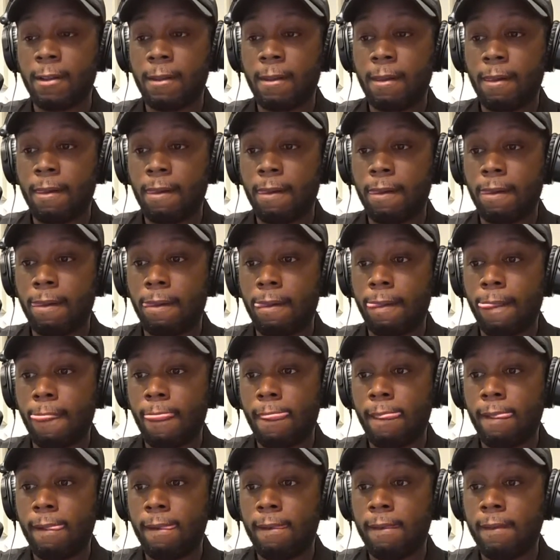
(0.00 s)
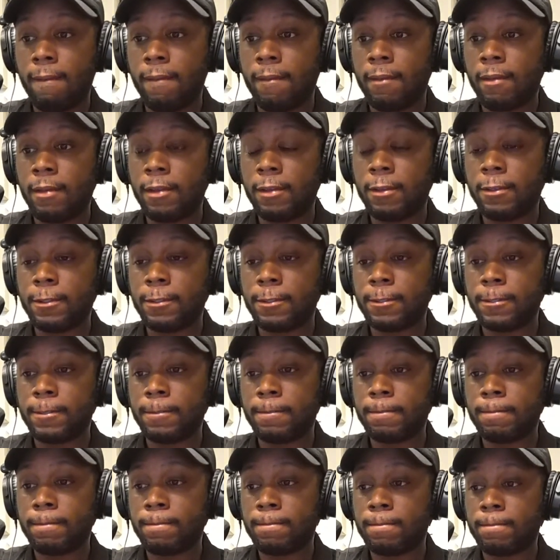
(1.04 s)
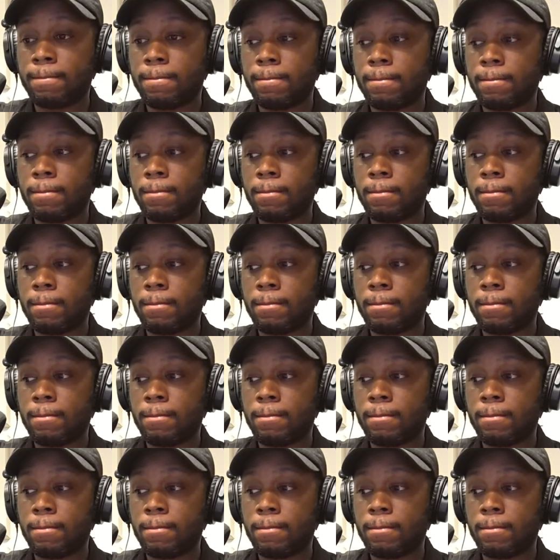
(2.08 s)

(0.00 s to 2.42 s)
(silence)